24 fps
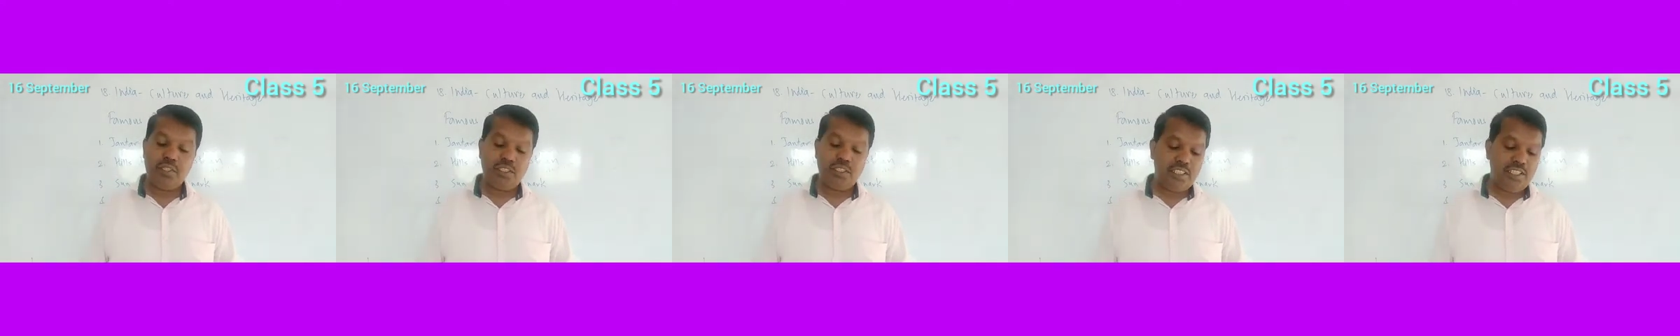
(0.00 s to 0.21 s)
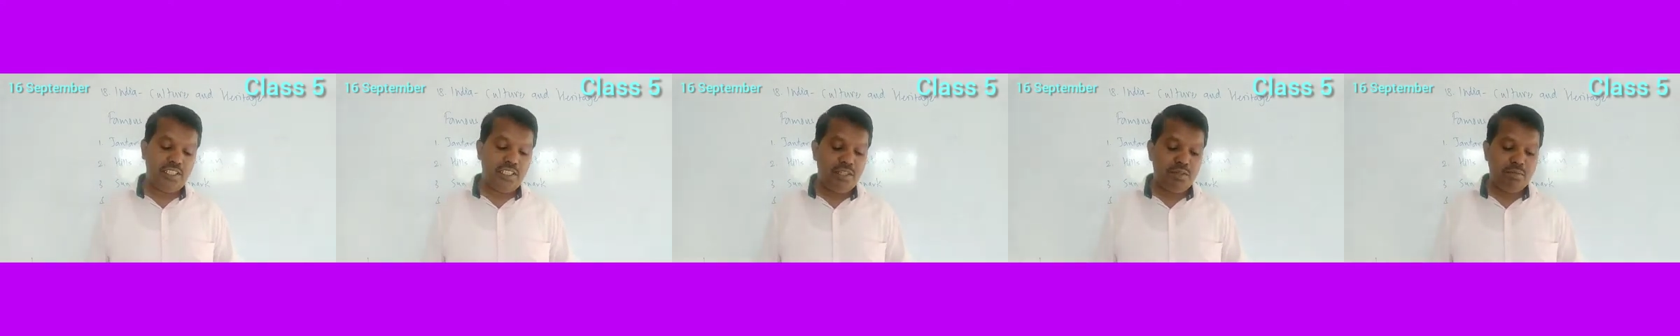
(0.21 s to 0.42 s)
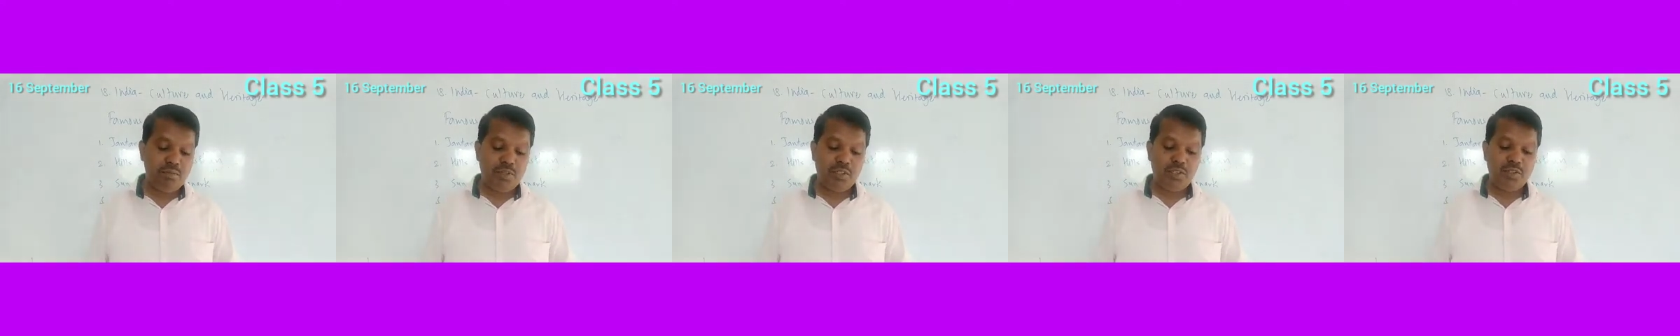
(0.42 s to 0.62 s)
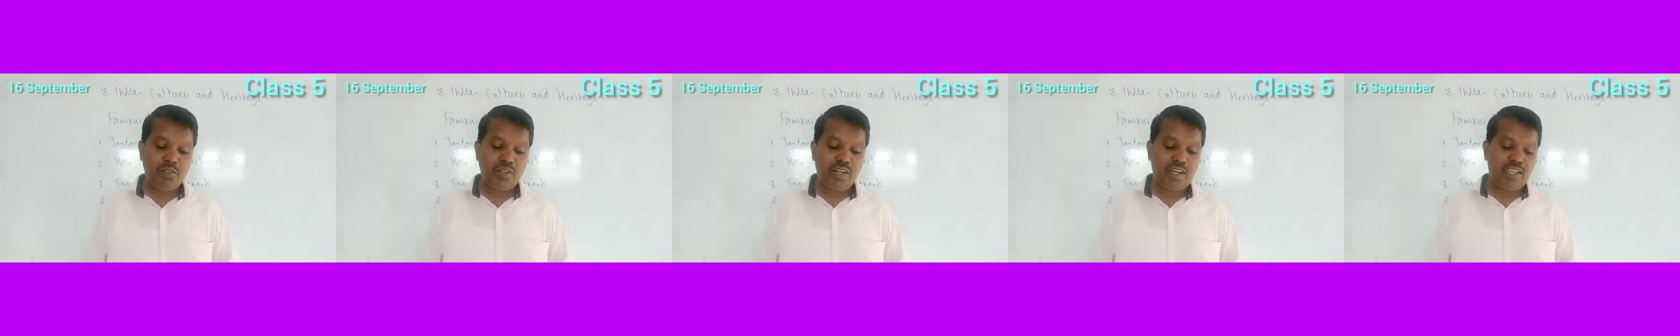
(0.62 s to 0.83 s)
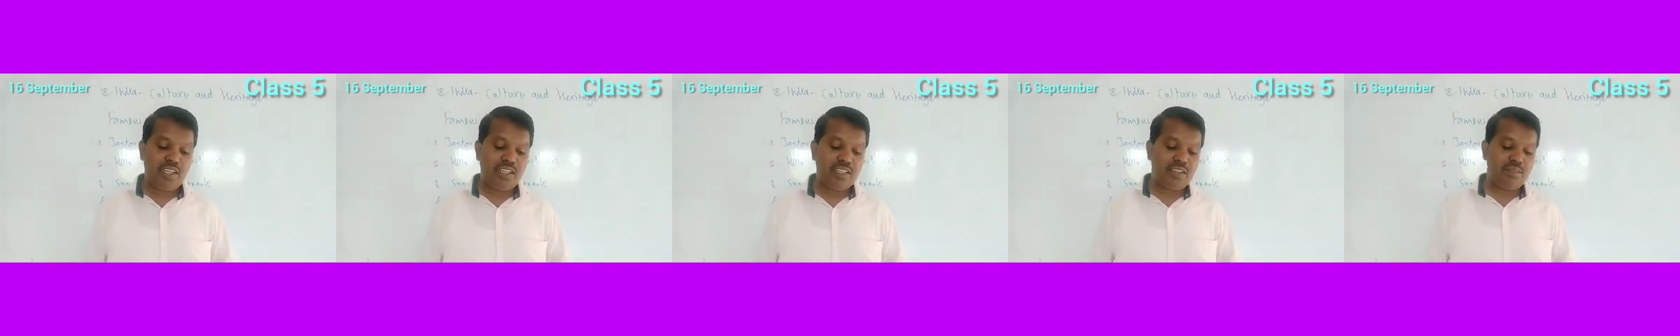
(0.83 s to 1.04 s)
See
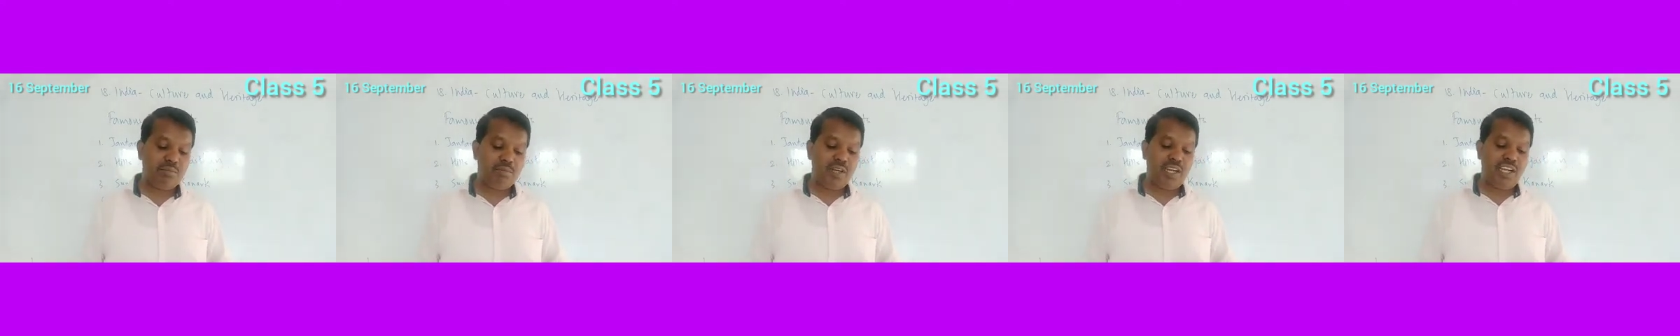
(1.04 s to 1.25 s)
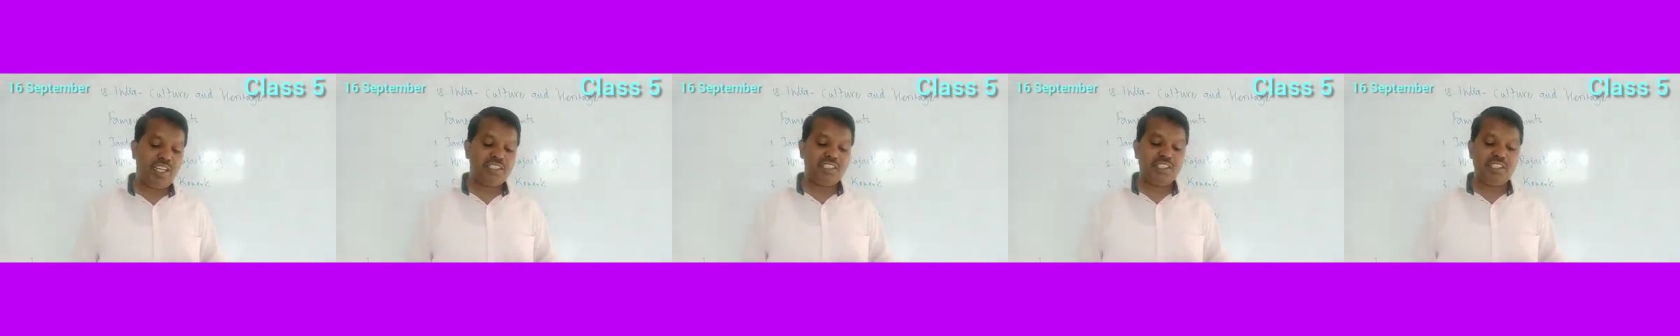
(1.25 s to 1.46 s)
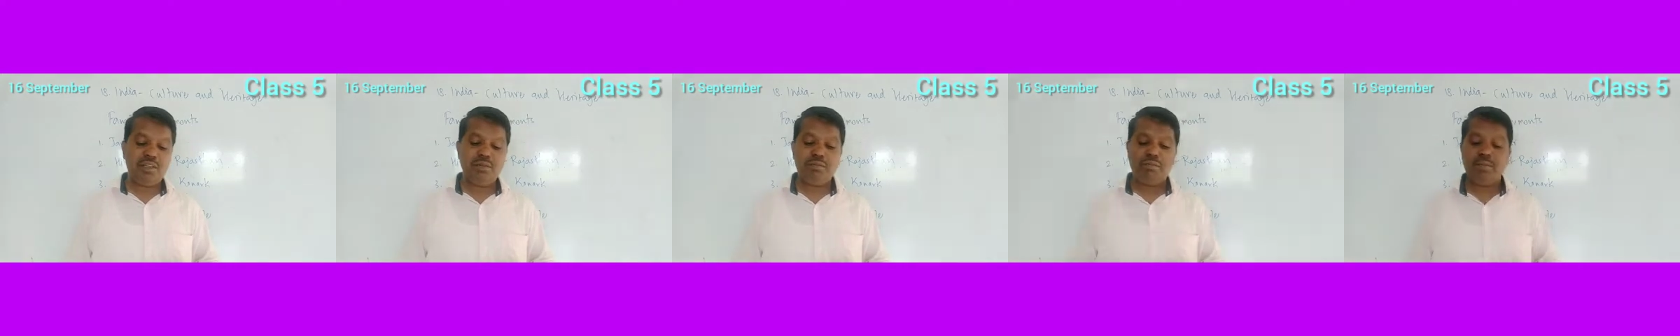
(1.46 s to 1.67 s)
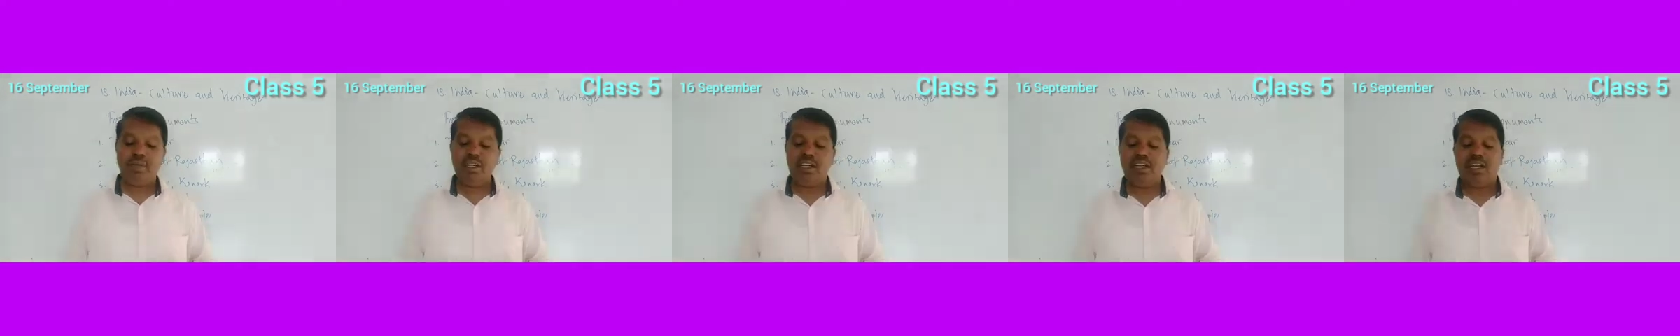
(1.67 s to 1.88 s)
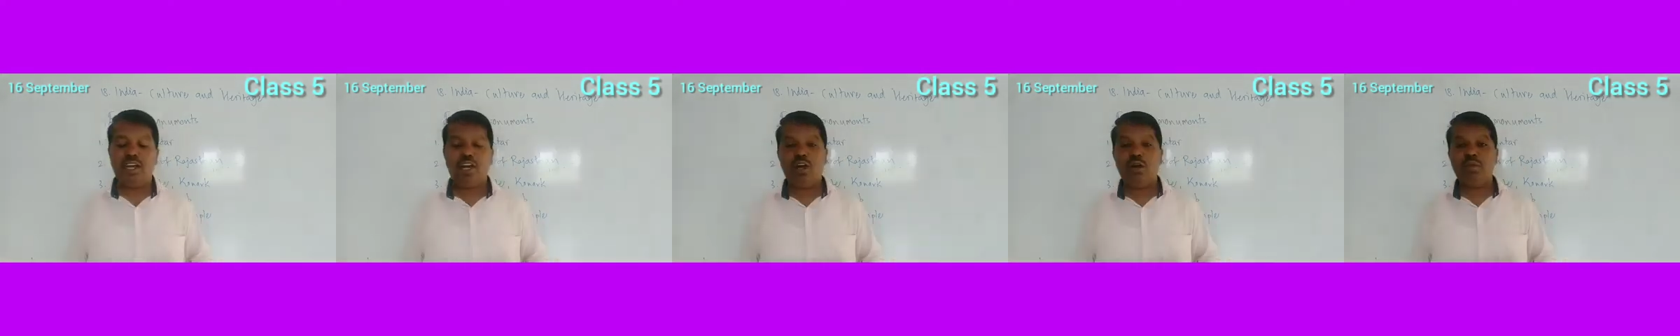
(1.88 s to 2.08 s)
Madurai Meenakshi Temple.
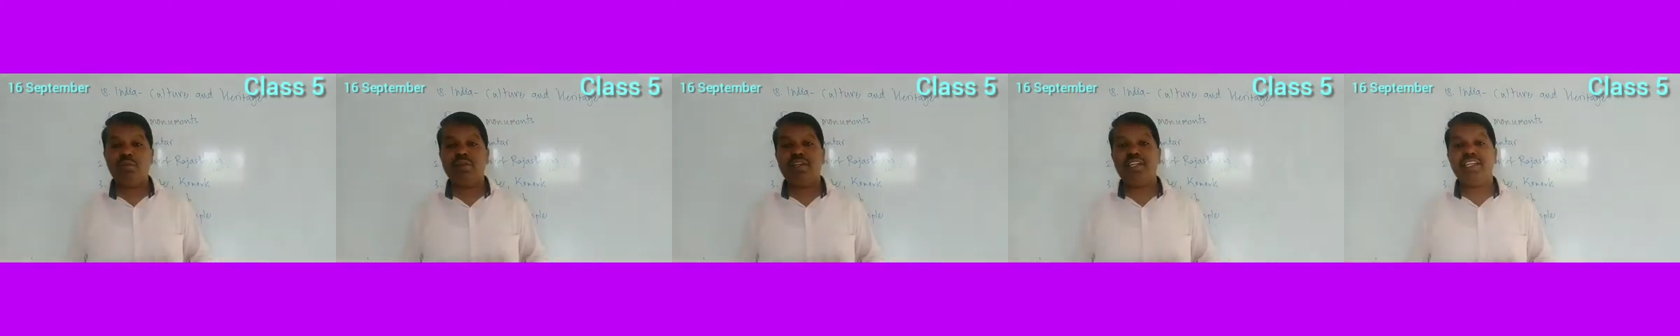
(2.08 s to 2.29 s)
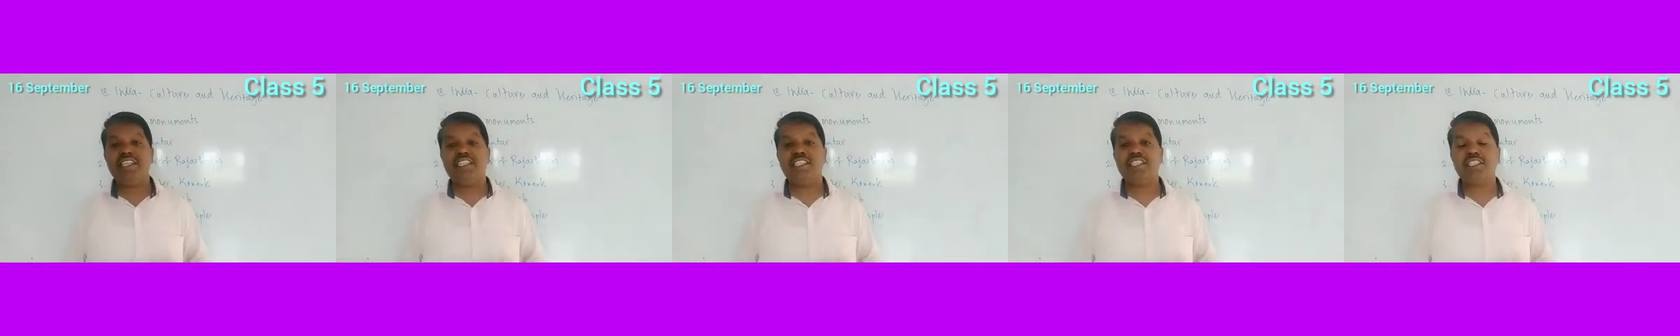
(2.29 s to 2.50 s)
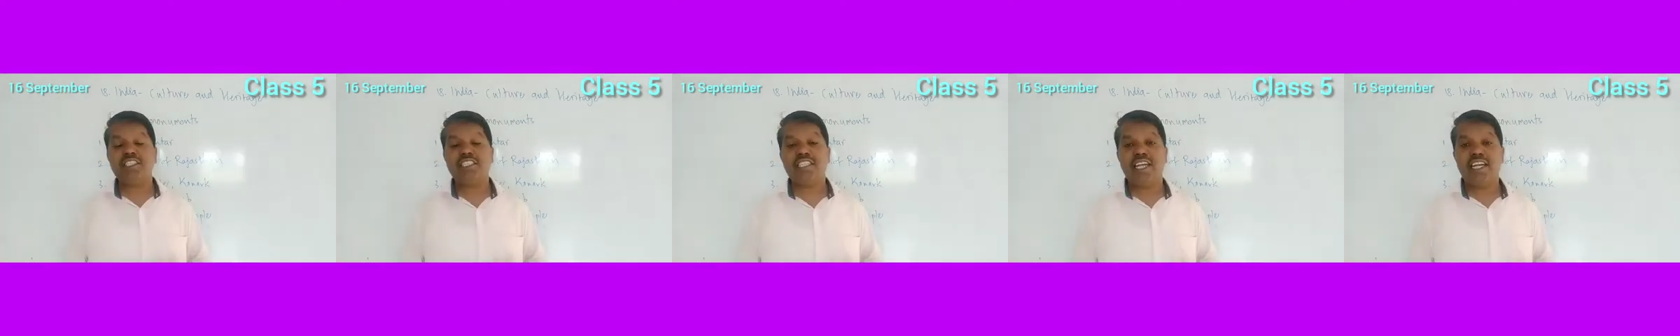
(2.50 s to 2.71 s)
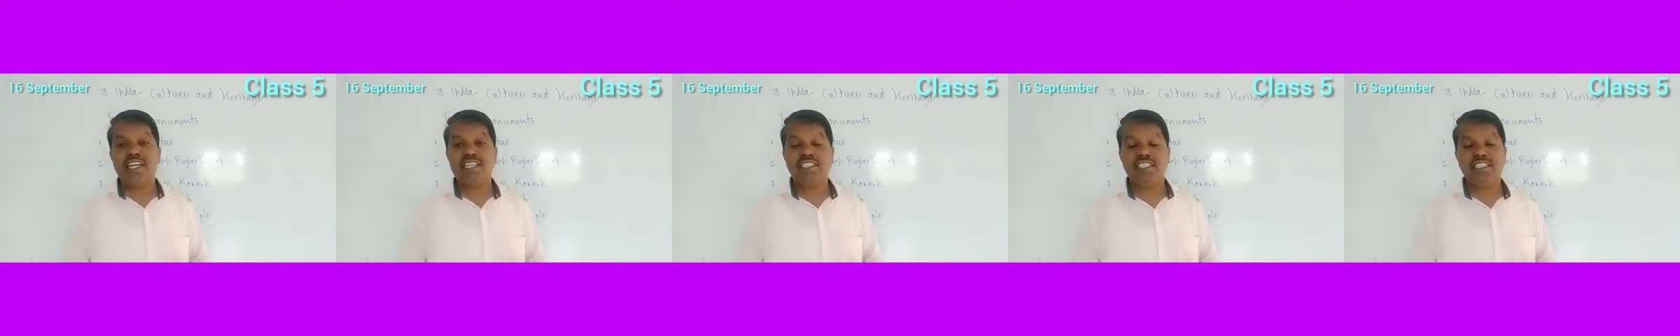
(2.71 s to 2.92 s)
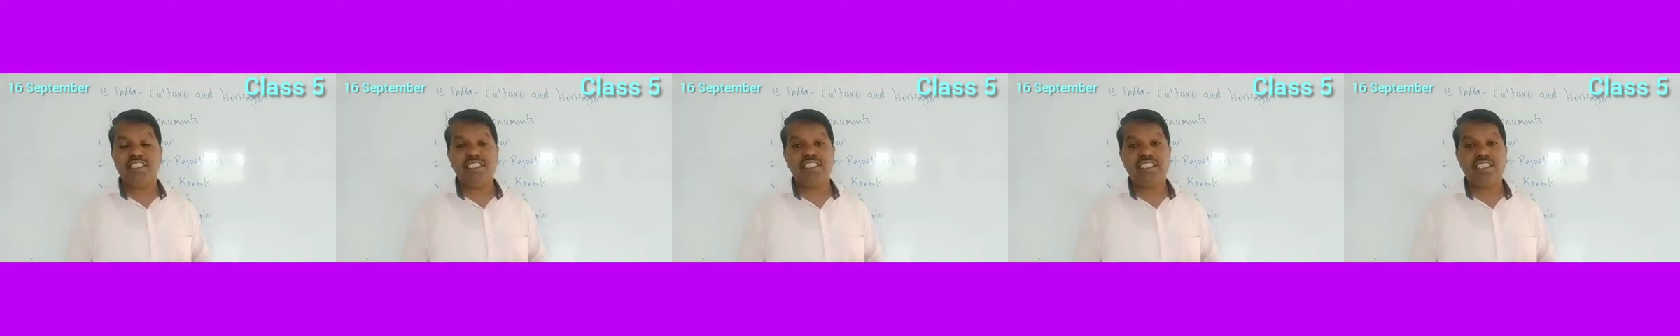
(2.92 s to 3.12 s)
How many years has
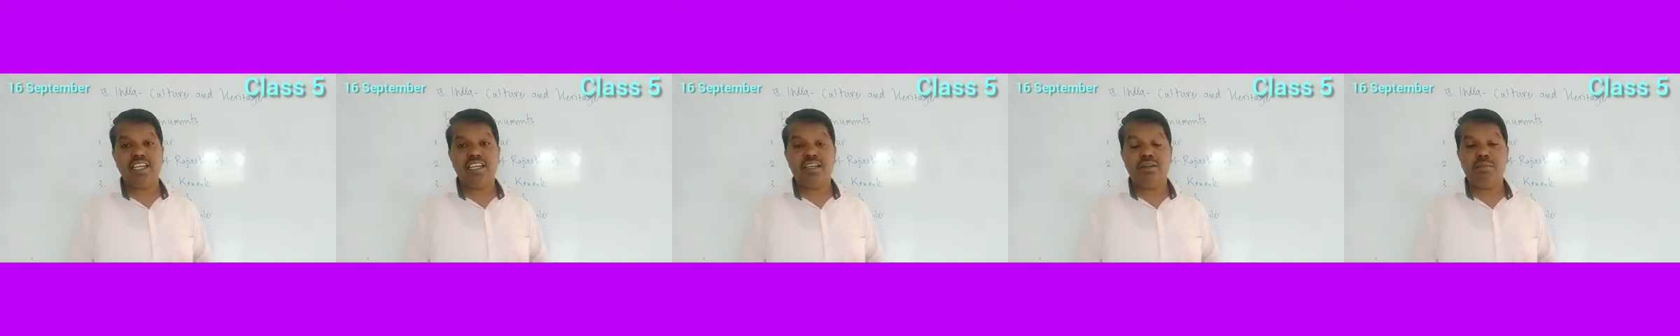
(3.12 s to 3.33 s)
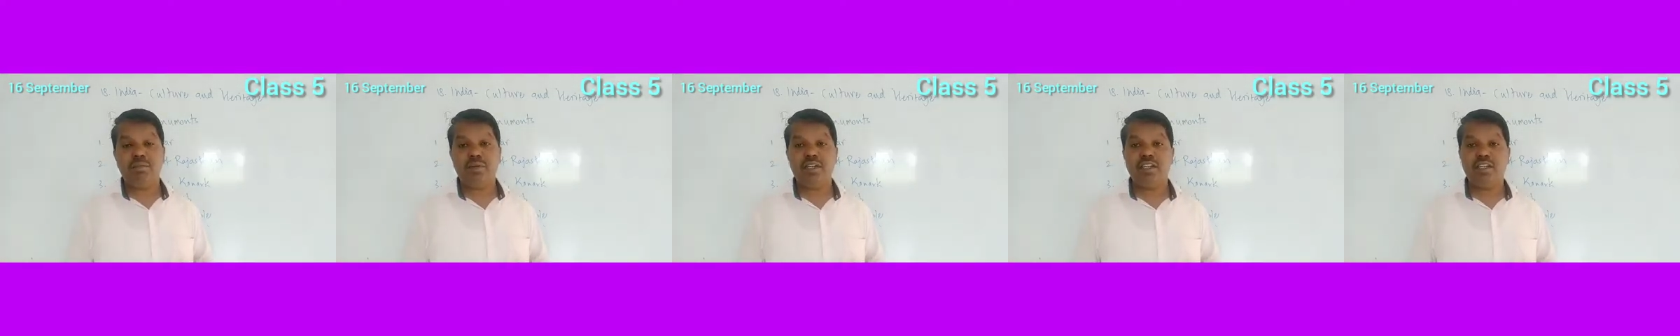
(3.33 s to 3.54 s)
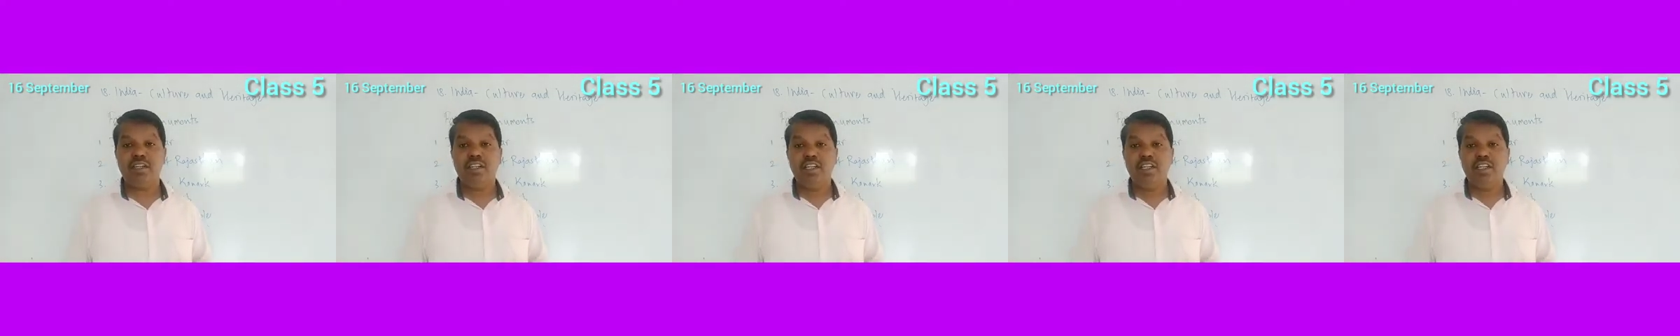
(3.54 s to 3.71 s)
this happened?